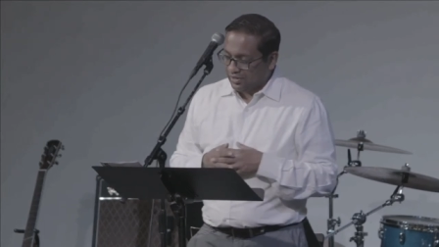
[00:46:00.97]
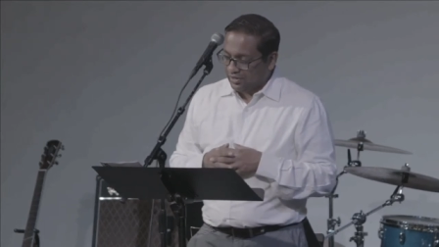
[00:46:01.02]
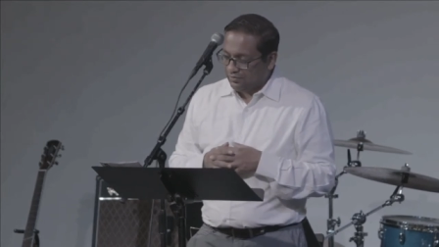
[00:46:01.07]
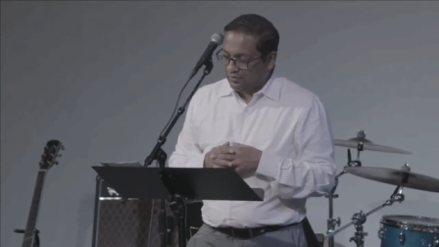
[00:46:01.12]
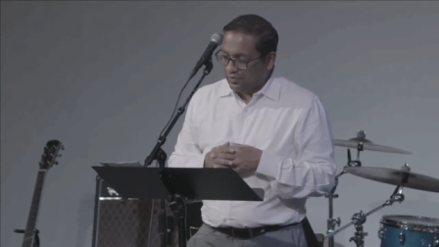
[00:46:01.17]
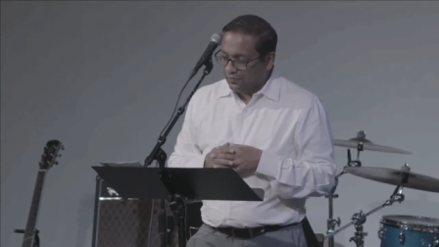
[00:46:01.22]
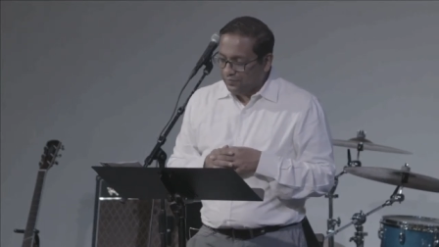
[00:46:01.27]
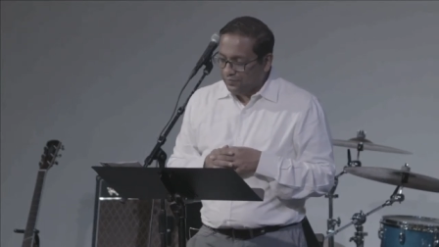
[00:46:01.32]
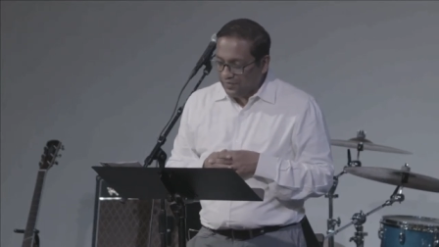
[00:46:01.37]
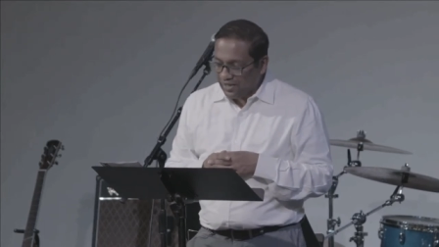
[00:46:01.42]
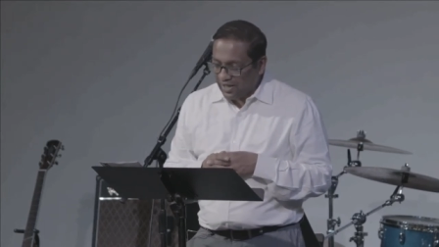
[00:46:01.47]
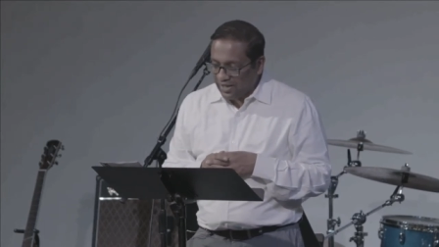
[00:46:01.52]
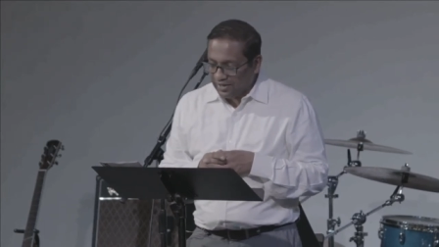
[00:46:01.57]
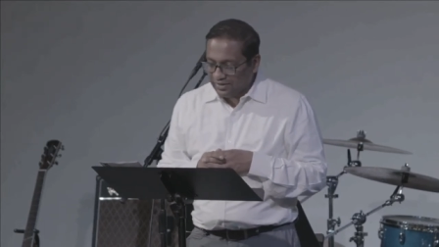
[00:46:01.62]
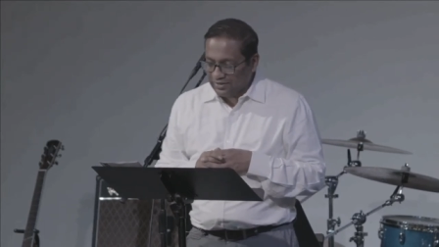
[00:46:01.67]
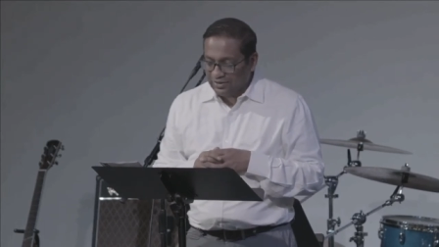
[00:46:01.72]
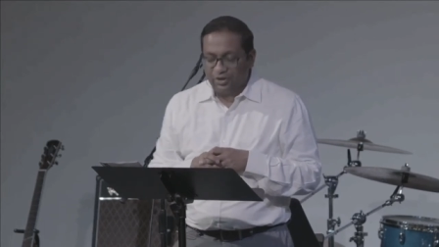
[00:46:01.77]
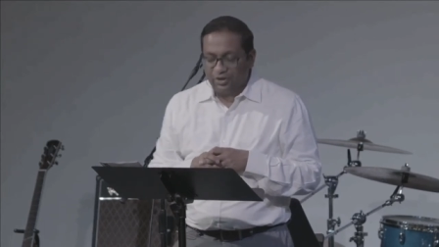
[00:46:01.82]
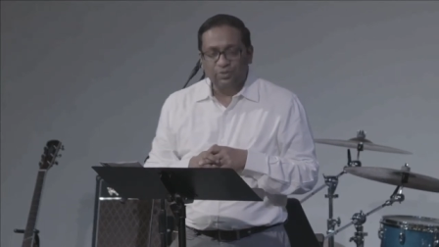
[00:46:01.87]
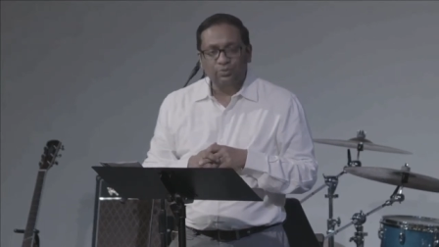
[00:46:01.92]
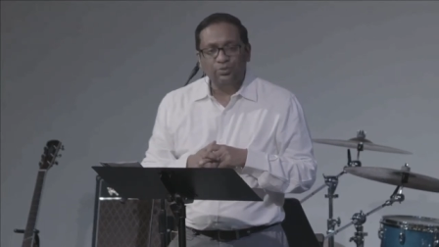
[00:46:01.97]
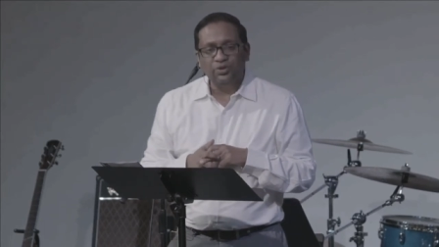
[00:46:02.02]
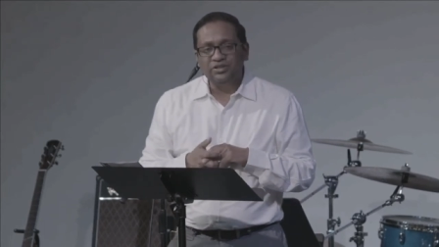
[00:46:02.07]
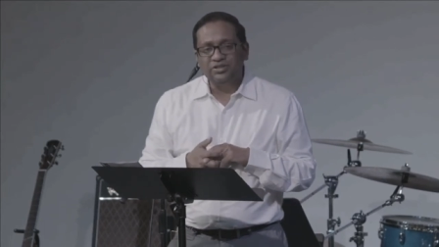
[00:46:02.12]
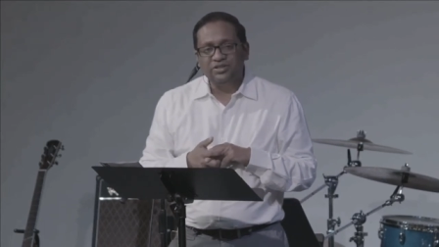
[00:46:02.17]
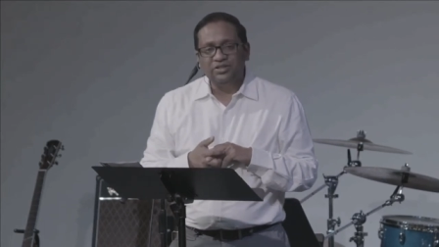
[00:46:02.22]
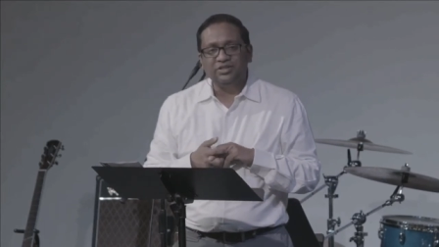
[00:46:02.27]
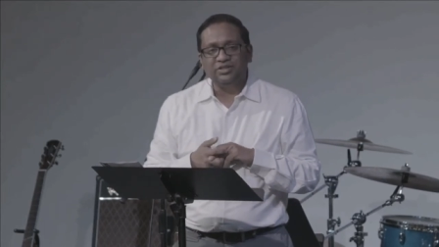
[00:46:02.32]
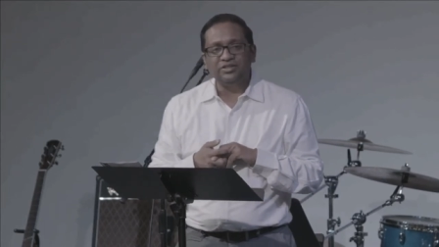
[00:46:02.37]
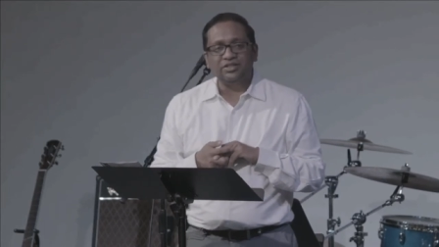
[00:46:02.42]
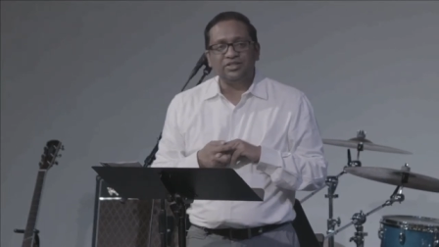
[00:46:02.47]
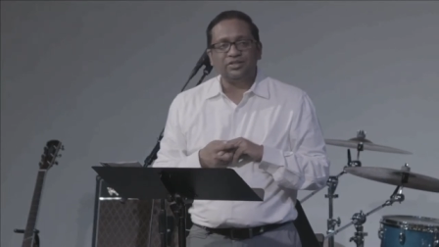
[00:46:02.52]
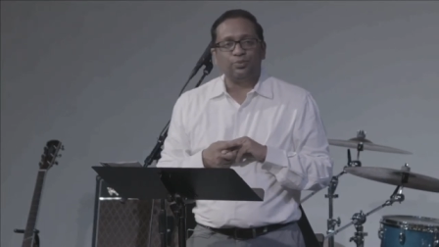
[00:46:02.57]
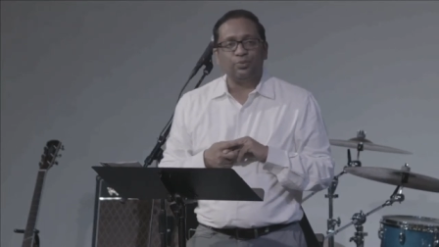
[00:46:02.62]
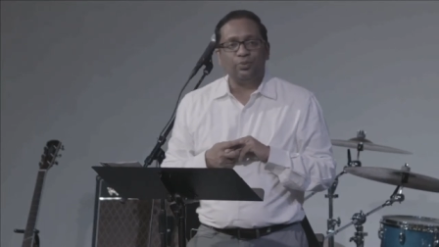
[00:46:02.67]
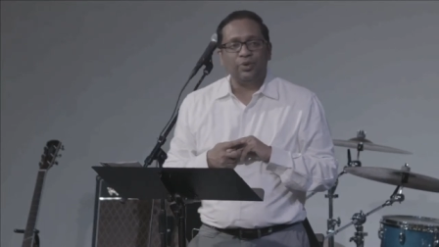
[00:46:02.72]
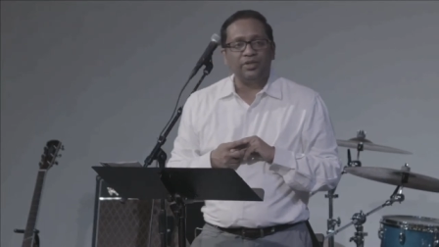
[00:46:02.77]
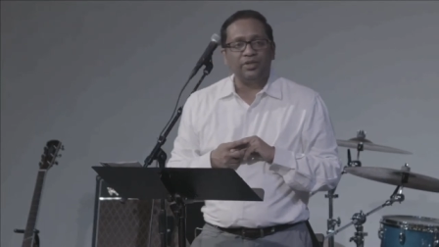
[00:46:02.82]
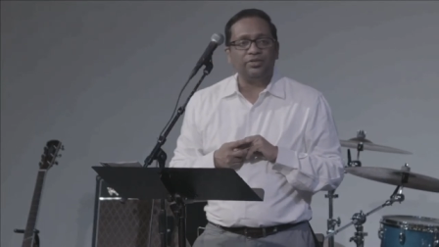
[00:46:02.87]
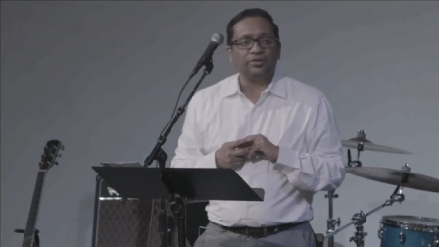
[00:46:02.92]
Reflect on what Jesus
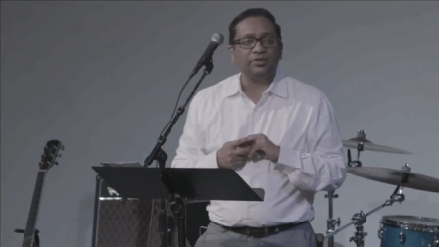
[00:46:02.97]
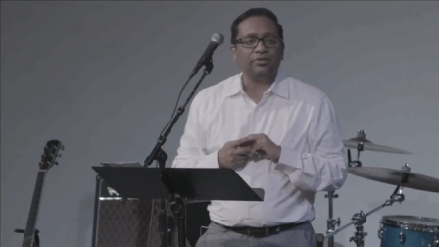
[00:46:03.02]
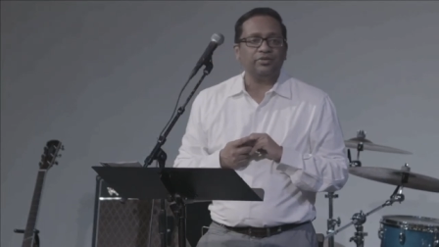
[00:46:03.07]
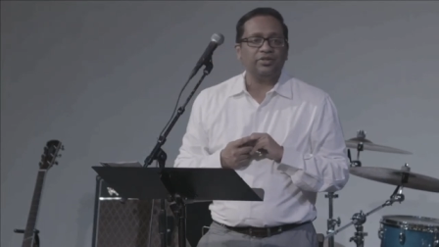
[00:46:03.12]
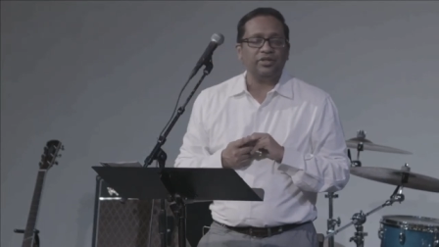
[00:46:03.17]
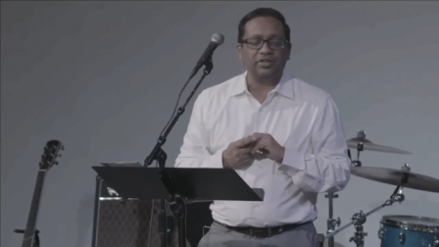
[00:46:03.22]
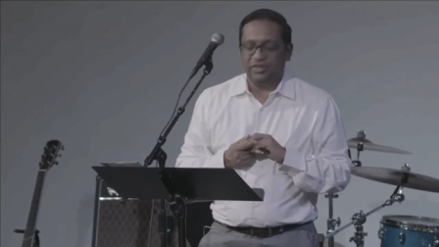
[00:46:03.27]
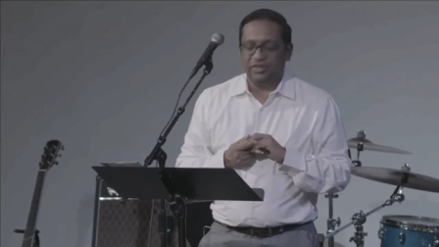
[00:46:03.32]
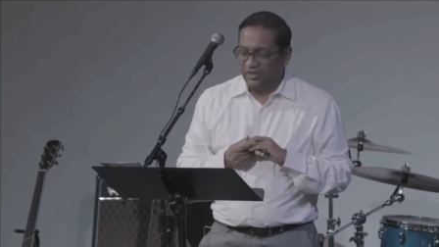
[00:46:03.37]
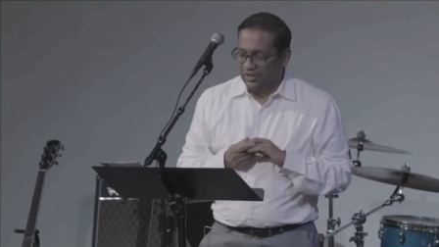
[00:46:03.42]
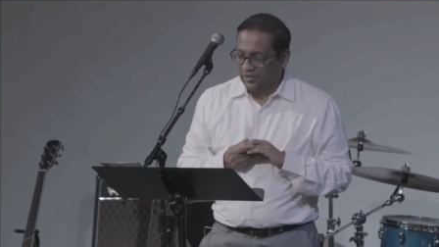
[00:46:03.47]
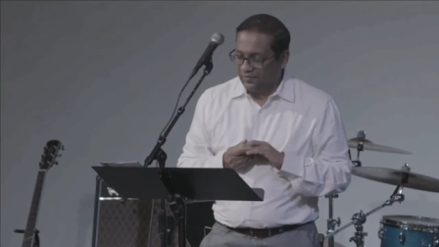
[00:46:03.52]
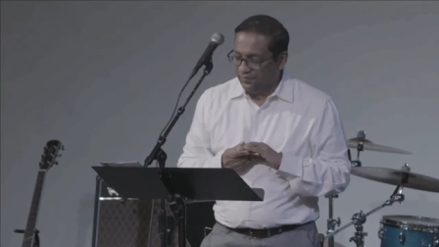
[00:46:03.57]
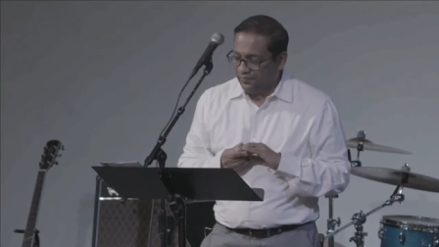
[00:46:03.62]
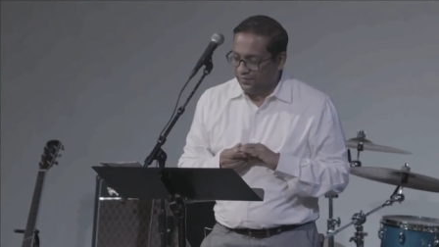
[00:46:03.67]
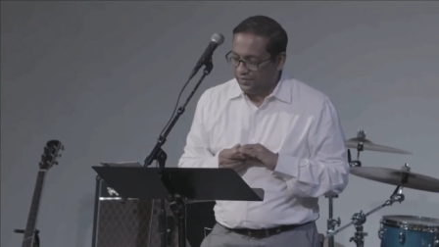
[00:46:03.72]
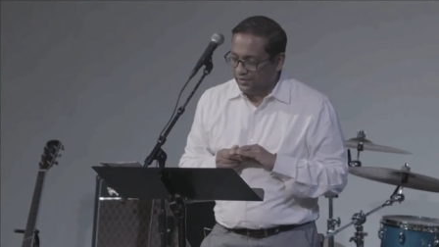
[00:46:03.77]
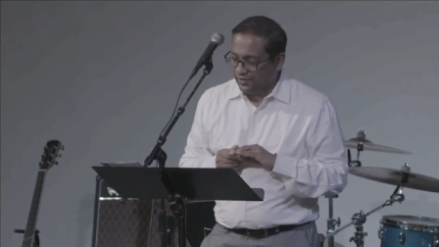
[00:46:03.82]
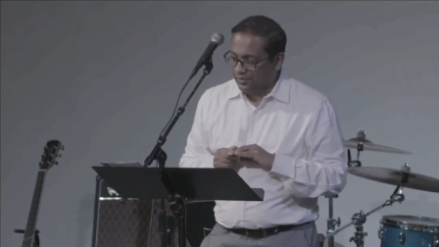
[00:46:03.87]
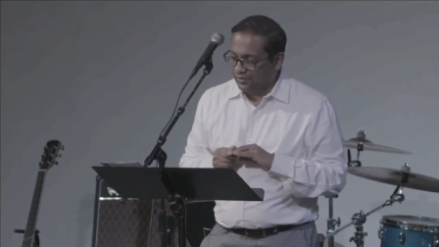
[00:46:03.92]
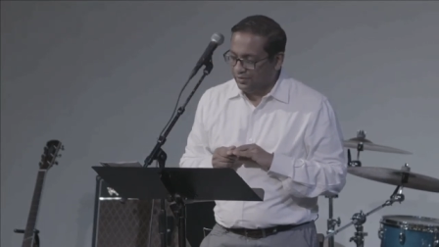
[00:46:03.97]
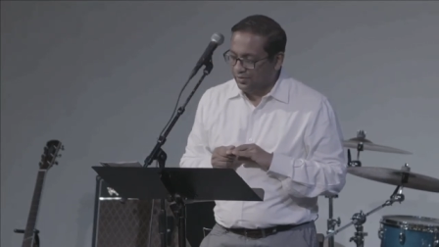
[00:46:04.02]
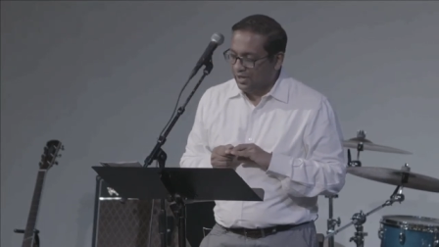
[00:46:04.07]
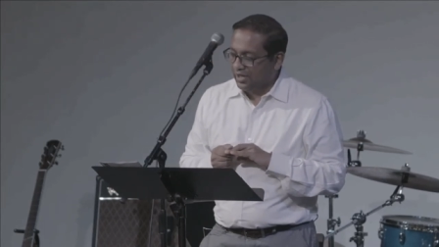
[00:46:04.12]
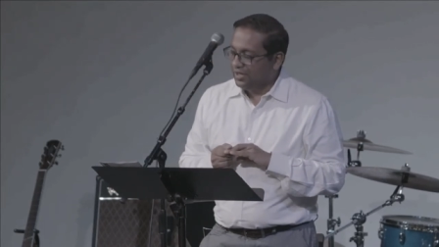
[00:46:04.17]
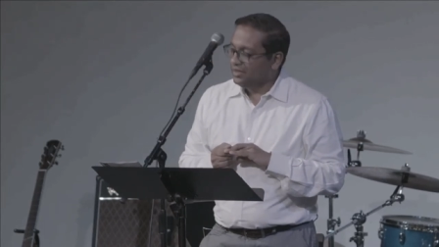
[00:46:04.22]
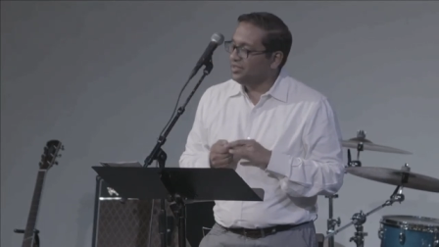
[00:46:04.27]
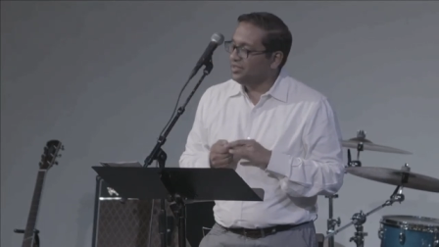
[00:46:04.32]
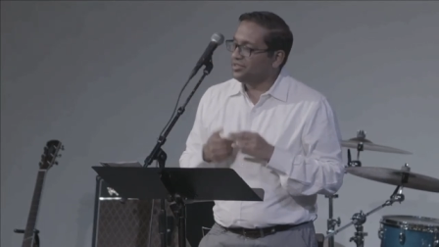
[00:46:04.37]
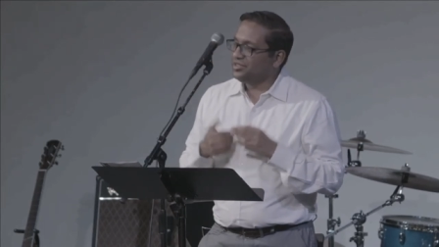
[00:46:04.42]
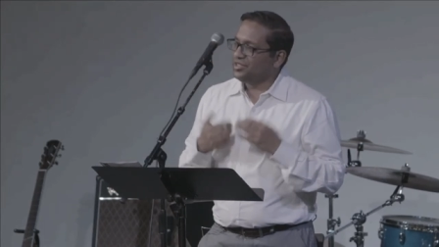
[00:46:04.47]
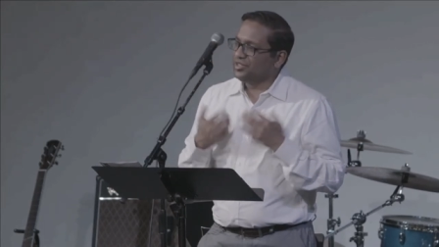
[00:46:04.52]
went through to give you this